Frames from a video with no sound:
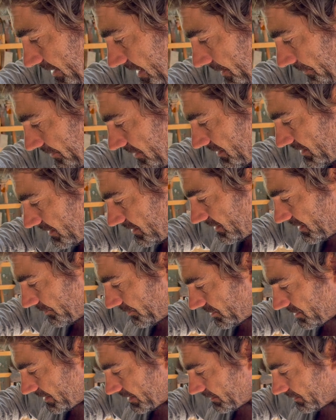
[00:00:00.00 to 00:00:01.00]
depth
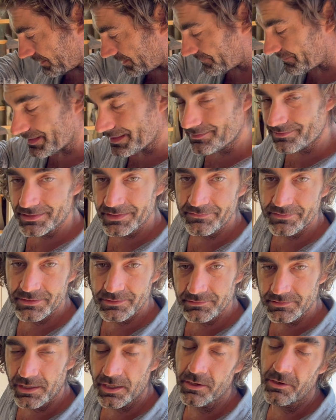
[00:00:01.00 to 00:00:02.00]
60% off. I don't even
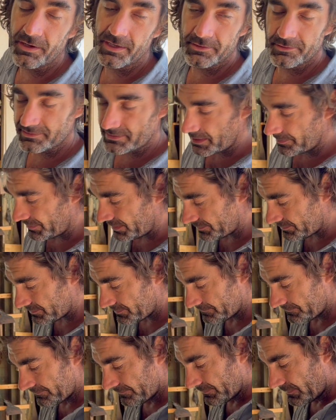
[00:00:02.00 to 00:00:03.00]
know. Oh, I know what that
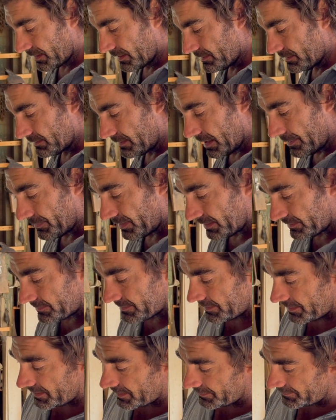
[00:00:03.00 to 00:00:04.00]
means. That means,
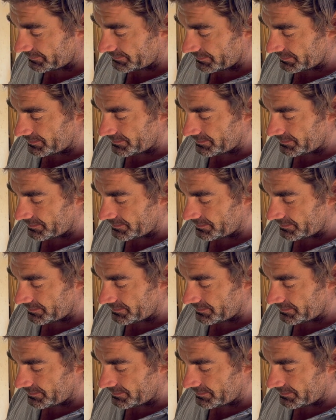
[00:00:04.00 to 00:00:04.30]
well,